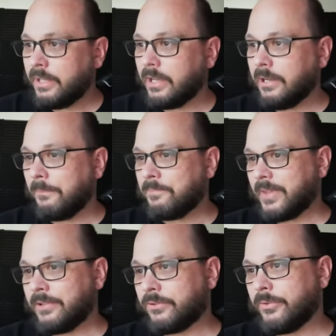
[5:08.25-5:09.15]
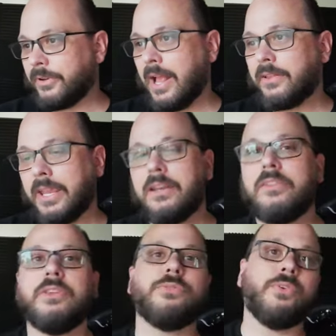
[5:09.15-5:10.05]
Um, and so they're
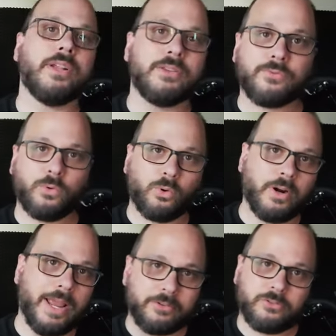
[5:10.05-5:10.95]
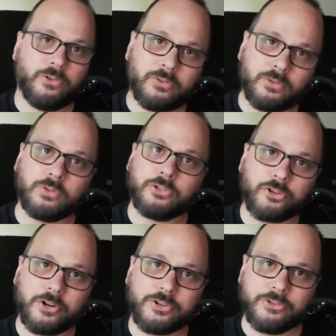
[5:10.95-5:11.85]
allocating these funds for external
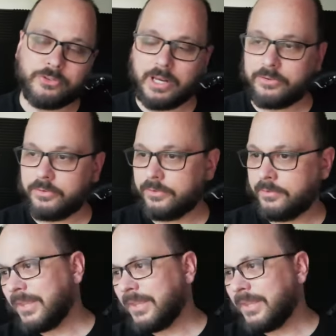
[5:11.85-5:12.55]
charging stations.